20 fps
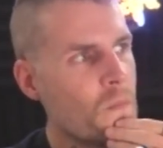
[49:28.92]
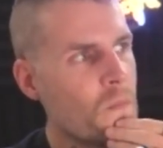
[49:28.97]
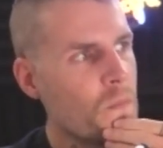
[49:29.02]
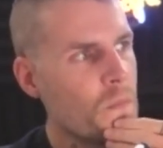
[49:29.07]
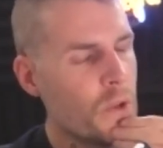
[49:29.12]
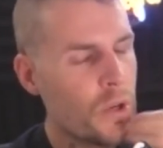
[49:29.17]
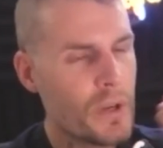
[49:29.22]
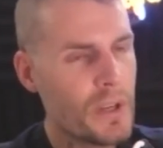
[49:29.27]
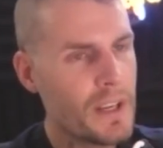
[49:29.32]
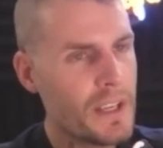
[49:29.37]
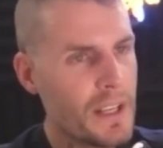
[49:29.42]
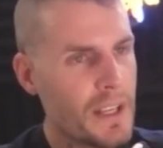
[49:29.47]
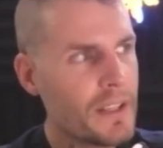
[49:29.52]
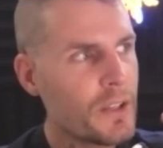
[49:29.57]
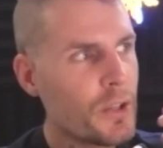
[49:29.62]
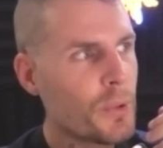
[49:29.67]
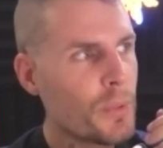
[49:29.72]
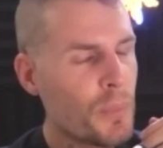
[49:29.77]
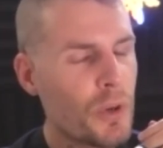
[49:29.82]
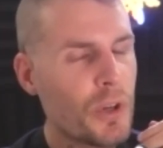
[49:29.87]
you're going
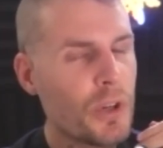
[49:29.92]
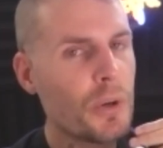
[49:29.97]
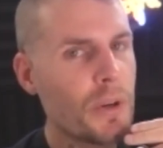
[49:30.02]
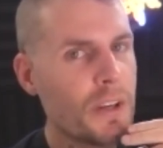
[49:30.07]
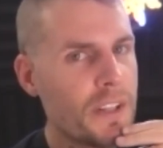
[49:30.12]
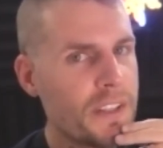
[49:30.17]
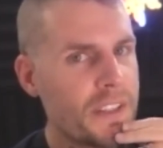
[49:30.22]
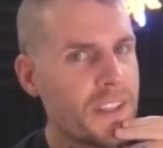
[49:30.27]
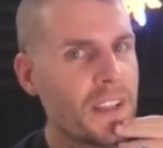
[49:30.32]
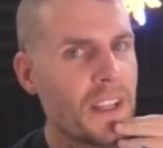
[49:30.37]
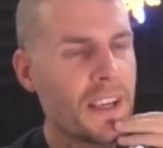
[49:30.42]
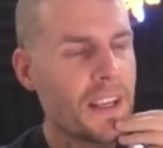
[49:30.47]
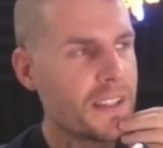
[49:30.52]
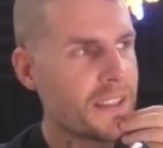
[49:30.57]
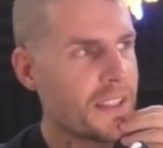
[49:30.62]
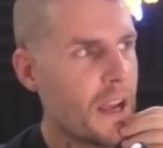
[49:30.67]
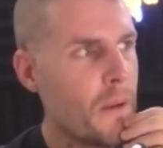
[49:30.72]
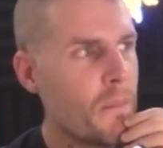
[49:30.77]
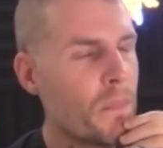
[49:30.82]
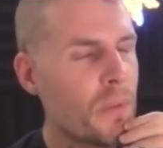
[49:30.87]
to see like a
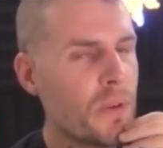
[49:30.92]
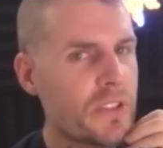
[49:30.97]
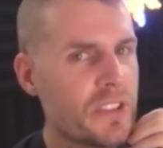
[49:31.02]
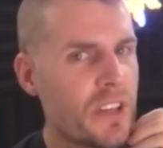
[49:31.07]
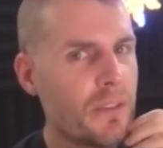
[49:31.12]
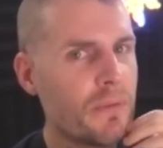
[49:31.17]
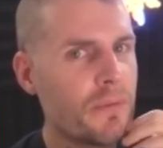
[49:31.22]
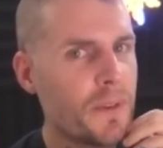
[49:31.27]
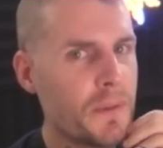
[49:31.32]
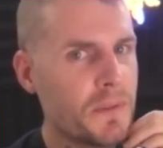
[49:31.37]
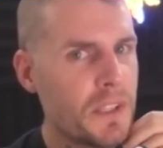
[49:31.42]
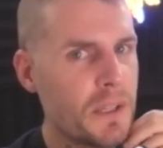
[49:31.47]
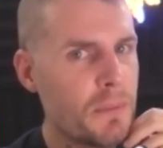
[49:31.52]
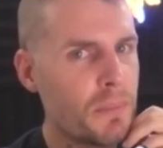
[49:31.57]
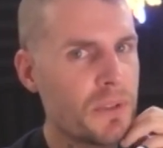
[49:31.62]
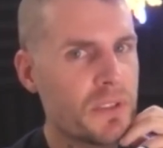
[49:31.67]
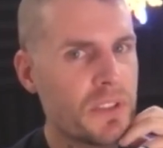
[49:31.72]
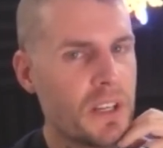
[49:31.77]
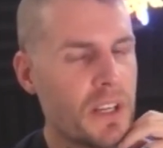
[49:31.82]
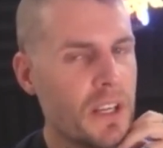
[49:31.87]
10%,
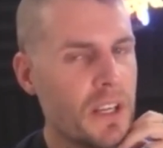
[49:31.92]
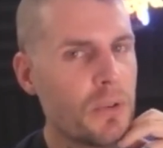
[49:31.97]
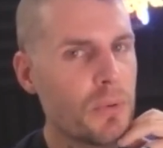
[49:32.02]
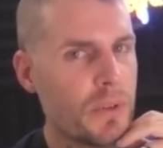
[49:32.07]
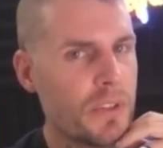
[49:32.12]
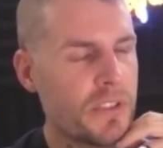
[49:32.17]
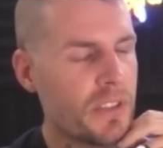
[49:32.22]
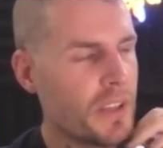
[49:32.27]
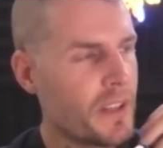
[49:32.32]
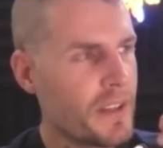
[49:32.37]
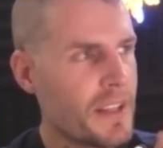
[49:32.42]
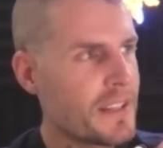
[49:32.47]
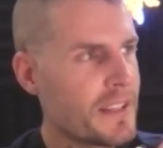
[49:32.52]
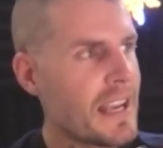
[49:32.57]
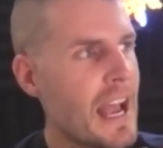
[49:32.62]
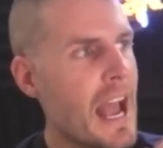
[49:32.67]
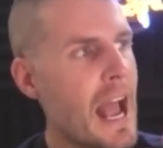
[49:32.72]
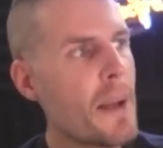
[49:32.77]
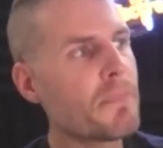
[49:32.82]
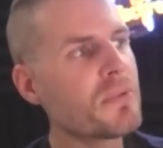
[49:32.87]
15% increase on it. And that's
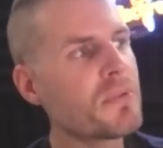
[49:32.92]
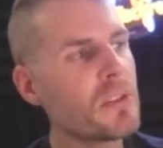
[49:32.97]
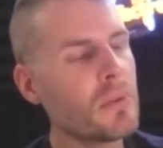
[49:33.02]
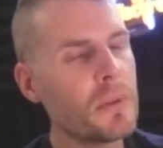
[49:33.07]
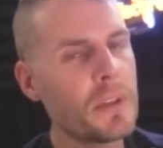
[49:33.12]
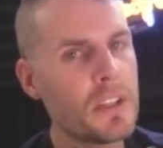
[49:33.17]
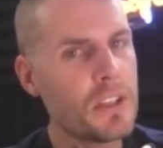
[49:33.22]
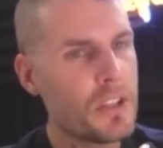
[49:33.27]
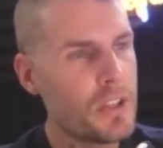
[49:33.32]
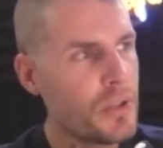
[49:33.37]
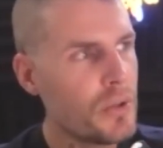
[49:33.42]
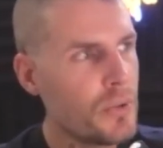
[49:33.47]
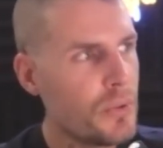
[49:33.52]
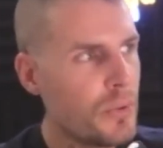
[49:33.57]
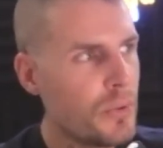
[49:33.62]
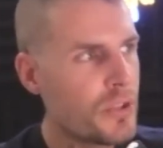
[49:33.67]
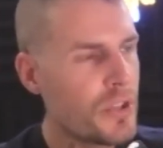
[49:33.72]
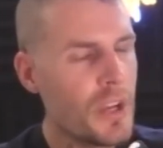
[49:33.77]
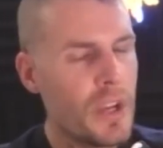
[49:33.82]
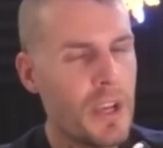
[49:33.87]
absolutely
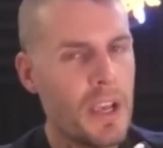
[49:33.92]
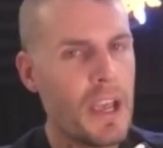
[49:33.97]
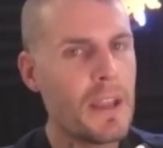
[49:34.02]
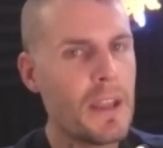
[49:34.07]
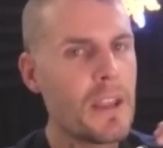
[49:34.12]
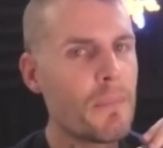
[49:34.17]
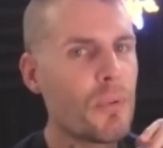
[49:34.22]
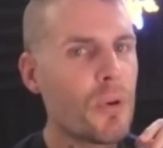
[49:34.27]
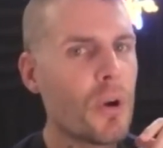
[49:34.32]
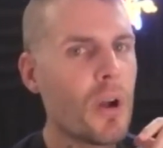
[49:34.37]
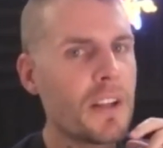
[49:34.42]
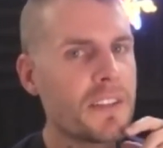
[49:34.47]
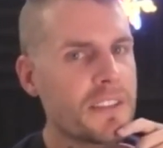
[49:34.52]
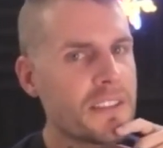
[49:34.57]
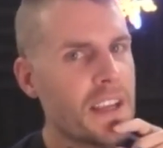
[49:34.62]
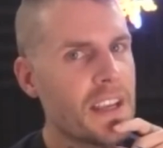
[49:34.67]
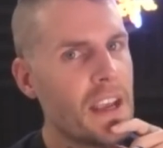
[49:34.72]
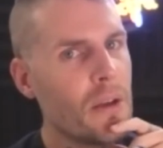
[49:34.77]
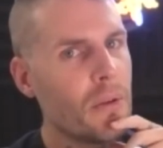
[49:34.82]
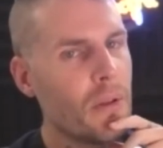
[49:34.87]
huge in the broad
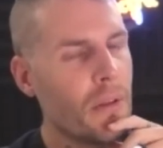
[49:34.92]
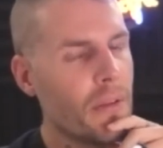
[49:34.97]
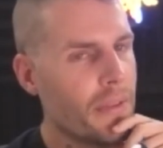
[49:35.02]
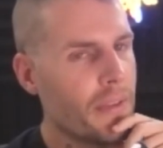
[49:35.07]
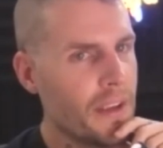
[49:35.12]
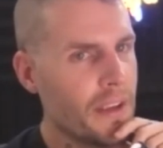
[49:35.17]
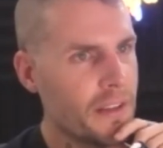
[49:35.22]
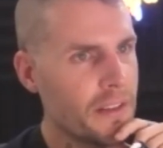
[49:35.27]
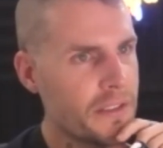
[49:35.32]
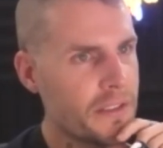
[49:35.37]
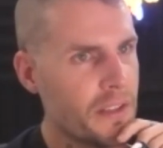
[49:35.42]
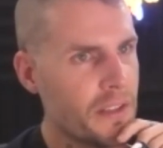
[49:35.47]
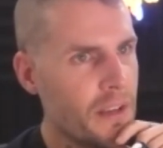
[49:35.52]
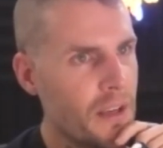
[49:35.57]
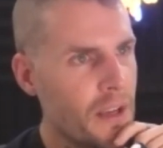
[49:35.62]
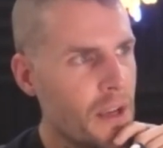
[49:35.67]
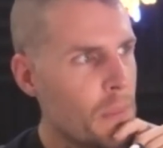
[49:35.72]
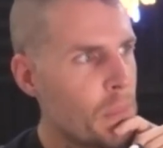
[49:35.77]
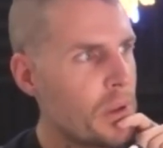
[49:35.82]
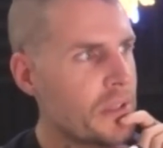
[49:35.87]
scale of things.
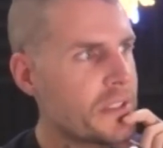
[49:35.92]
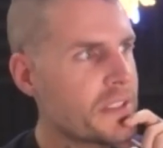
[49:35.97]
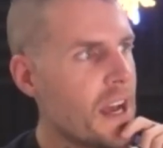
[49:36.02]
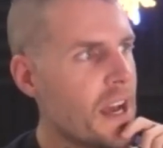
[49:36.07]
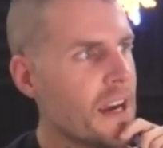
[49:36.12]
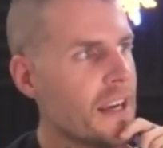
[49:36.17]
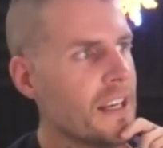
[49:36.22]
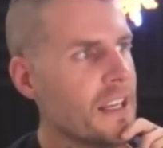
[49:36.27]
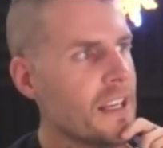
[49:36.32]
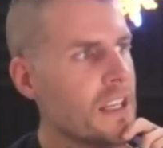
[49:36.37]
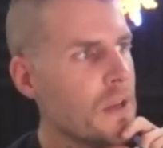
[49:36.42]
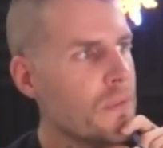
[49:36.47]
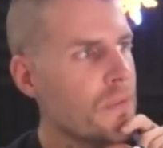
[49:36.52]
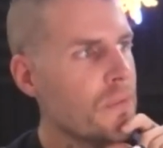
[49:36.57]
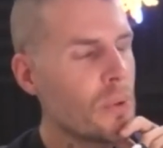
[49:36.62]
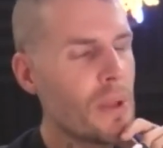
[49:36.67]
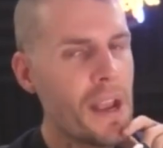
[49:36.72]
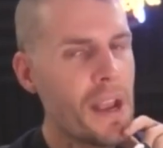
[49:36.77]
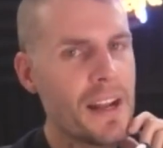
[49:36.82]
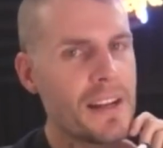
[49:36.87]
But it's not going to give
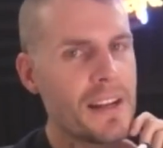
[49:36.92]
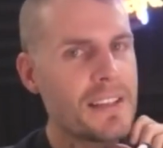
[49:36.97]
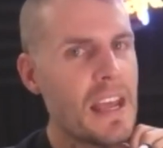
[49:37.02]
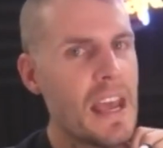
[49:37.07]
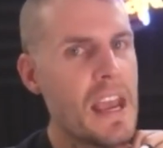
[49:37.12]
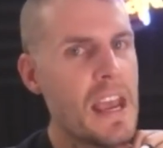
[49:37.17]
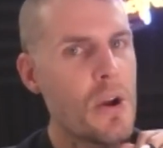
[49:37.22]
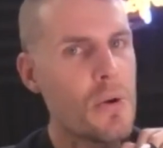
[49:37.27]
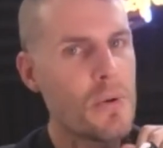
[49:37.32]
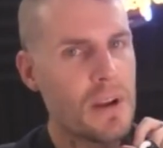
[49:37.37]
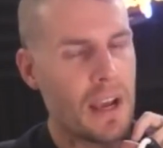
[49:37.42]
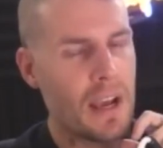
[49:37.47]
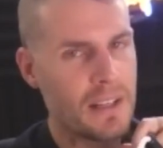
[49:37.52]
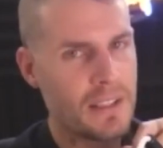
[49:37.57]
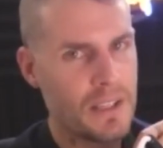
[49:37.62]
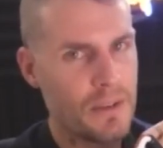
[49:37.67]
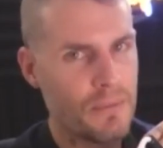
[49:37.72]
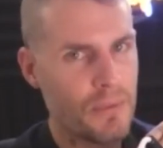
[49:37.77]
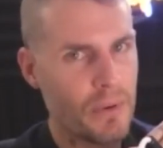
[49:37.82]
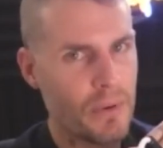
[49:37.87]
you like a day or
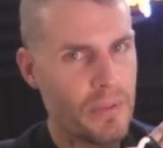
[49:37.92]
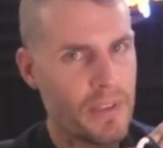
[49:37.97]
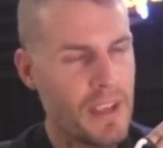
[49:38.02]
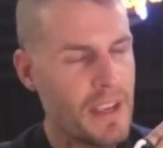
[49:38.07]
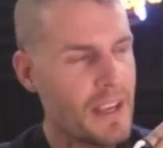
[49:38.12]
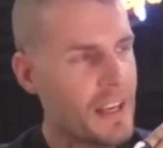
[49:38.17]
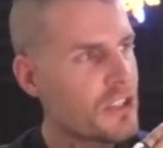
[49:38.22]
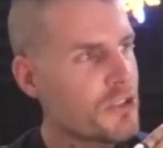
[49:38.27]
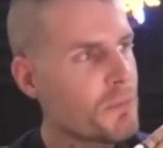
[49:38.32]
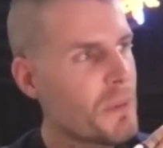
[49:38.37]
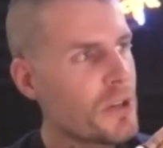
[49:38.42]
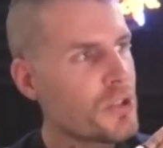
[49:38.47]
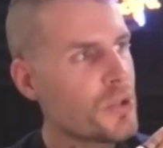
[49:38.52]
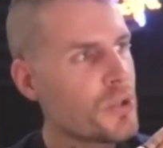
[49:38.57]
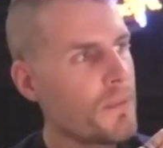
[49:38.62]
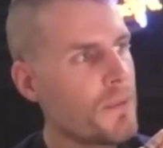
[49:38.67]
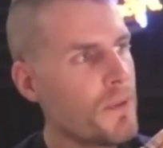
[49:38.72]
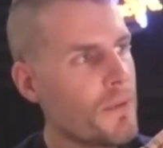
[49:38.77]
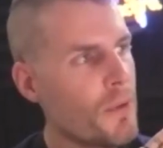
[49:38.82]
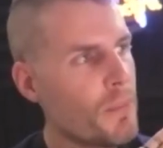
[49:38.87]
night different thing,
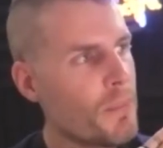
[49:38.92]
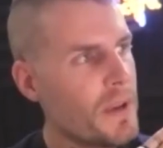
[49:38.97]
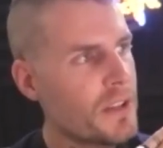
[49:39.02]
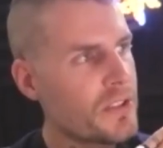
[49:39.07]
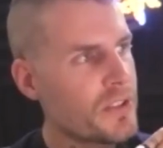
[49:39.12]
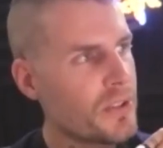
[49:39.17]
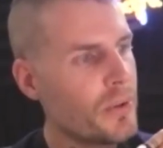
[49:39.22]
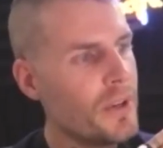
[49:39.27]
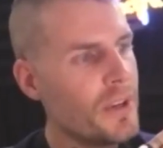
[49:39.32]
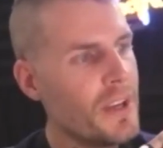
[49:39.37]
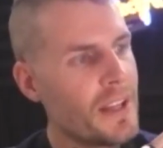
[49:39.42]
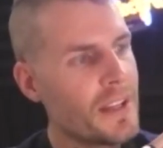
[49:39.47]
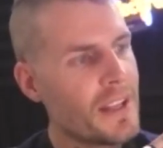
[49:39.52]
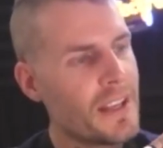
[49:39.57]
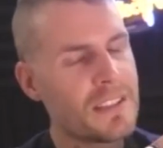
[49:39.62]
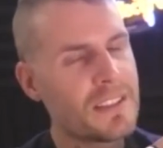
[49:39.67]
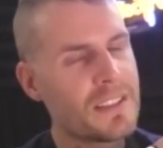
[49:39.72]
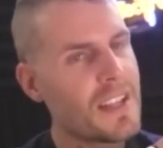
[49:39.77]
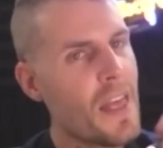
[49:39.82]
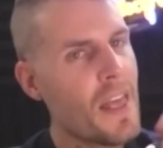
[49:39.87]
especially if you have a pixel
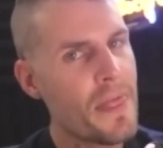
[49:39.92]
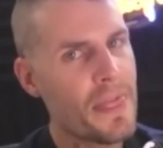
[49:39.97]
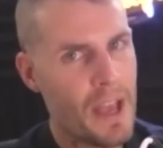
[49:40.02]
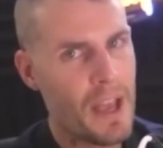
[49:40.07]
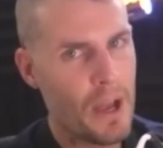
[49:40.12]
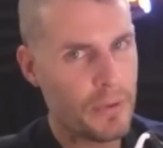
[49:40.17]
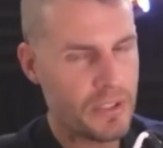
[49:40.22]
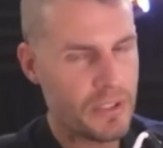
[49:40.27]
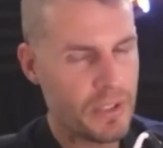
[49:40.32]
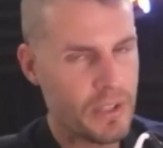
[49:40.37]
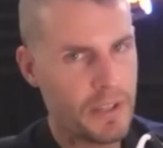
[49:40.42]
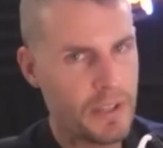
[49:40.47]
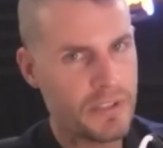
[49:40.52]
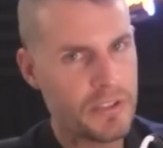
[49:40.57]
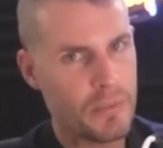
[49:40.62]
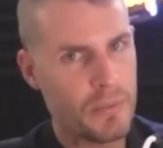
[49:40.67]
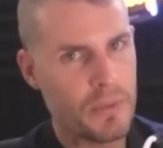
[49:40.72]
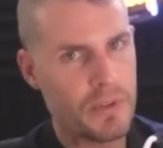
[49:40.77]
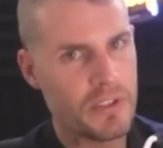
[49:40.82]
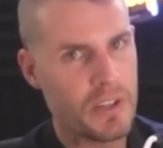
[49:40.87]
that has 10,000
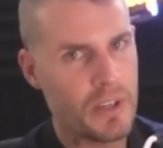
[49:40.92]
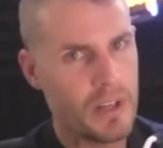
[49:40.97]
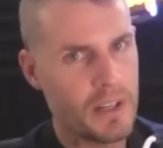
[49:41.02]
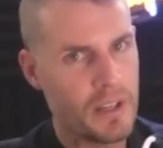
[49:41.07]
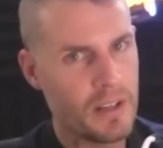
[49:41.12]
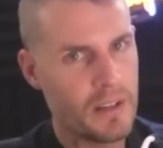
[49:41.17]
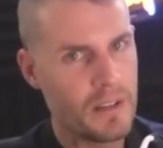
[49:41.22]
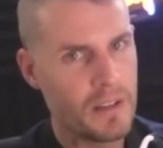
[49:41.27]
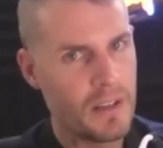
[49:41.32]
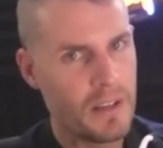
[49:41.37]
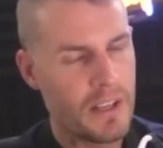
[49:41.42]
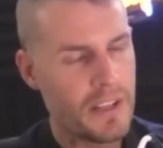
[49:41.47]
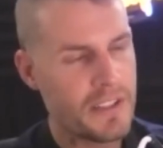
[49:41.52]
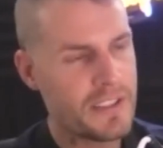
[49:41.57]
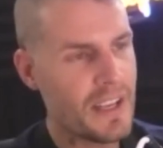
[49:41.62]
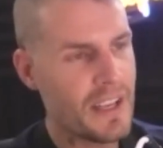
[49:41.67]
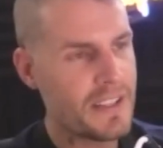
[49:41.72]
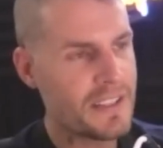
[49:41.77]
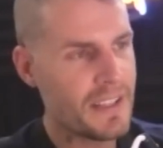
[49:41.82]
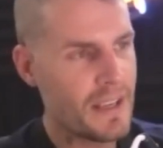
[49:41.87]
customers on
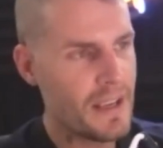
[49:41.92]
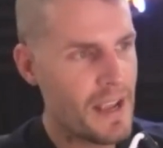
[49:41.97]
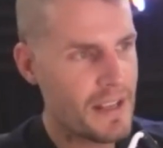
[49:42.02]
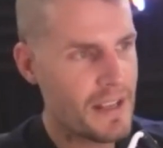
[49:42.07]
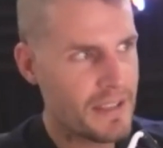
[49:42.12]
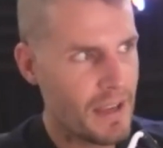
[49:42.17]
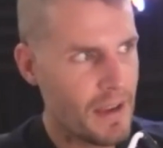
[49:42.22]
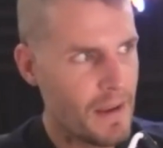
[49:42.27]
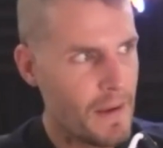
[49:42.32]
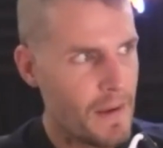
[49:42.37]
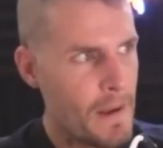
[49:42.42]
it.